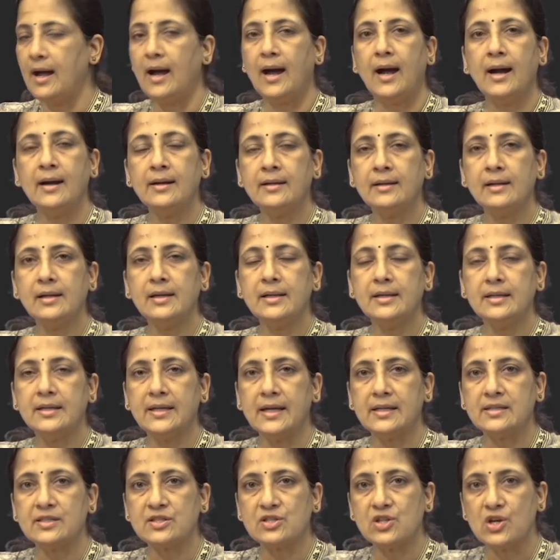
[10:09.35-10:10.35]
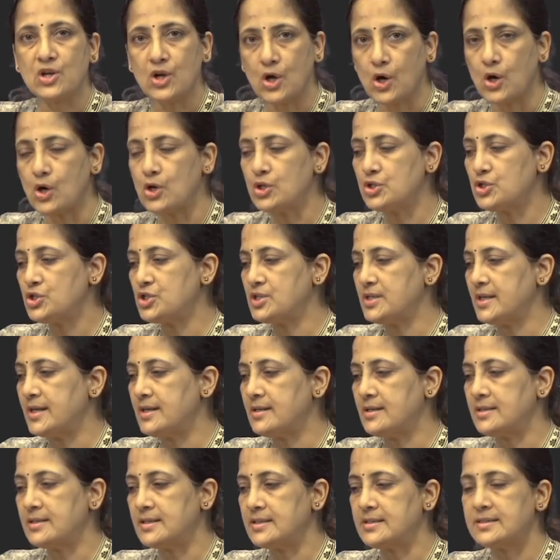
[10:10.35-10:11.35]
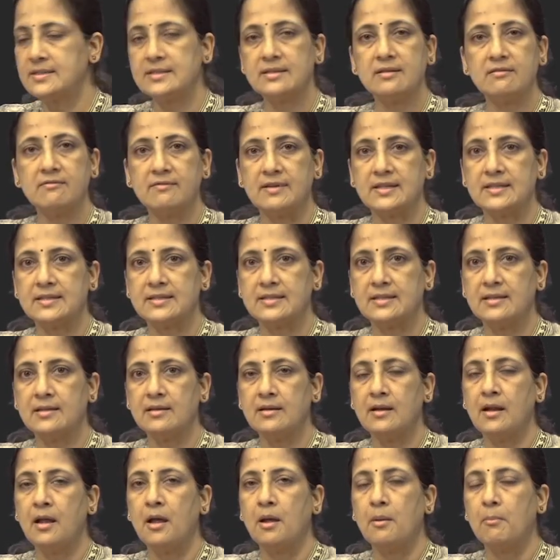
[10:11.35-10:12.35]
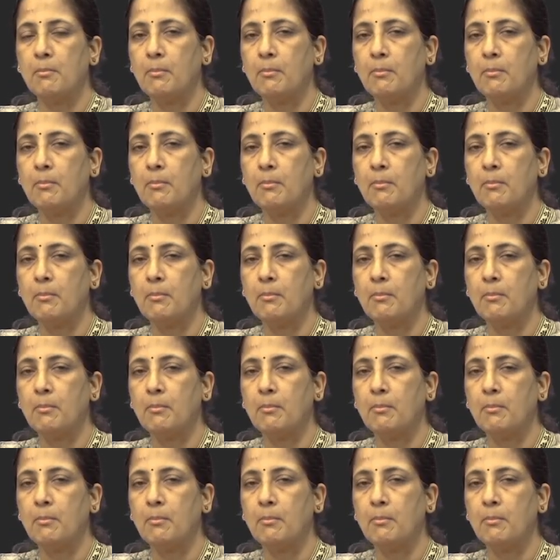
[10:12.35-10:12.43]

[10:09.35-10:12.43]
until it gets lodged in a distal vessel,